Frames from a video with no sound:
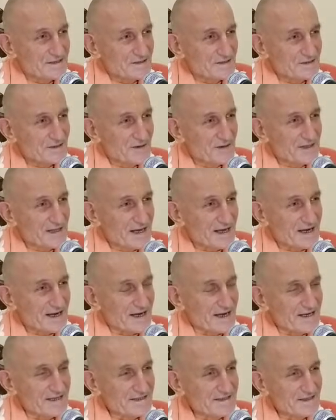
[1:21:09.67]
So in that
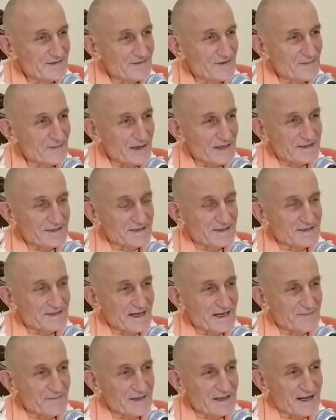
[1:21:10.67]
case, if he makes a
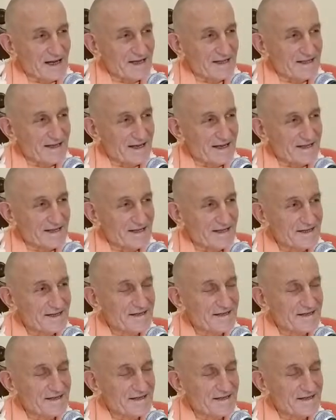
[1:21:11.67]
statement like that,